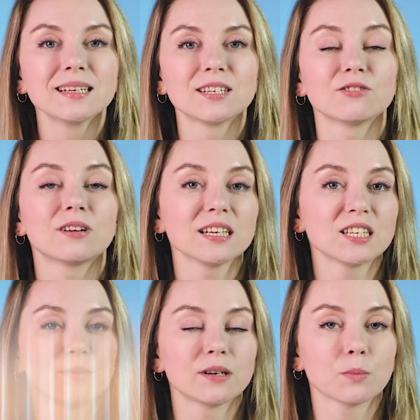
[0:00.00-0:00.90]
So
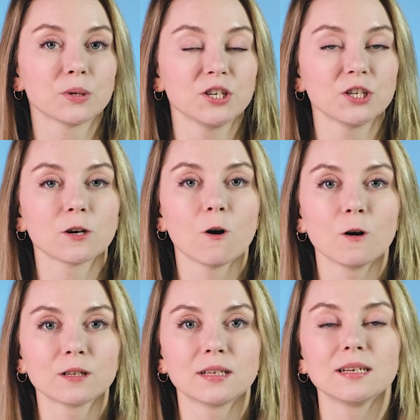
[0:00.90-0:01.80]
customer acquisition
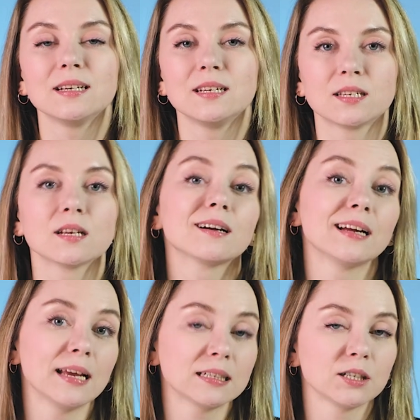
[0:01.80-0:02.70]
cost is
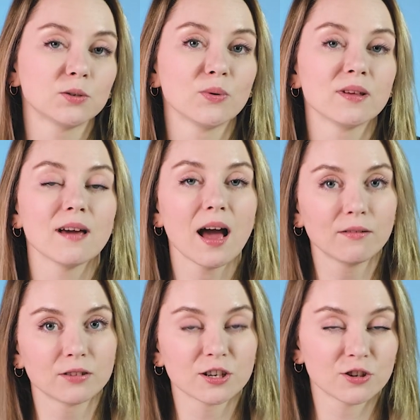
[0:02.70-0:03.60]
connected with
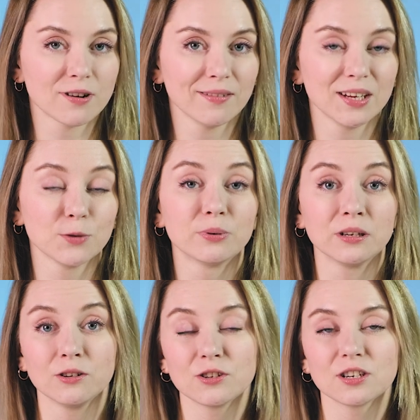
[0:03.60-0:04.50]
average revenue per
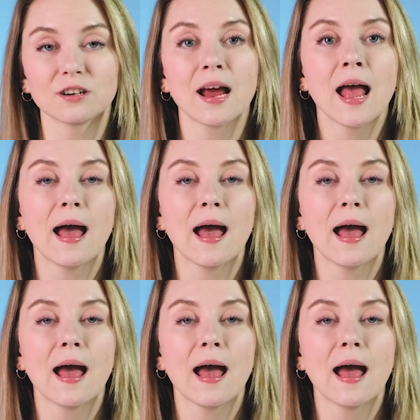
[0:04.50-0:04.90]
user,